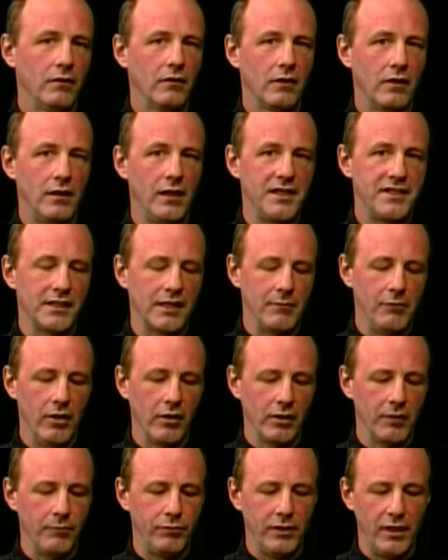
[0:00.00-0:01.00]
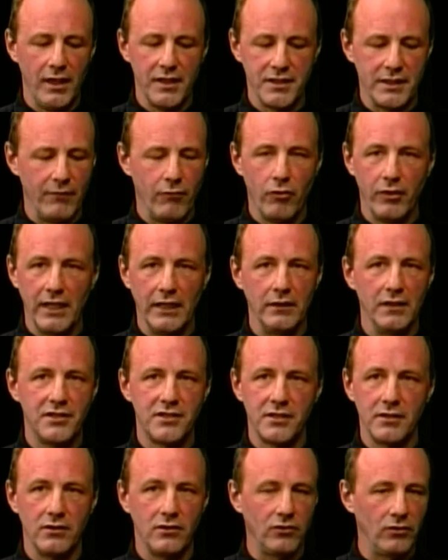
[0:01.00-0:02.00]
classic American plays, I've already
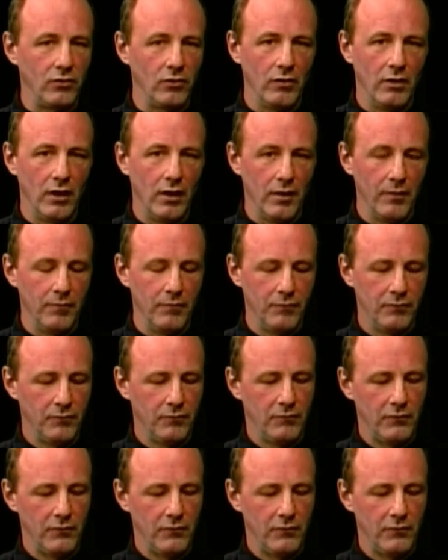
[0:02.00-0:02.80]
listened to, um,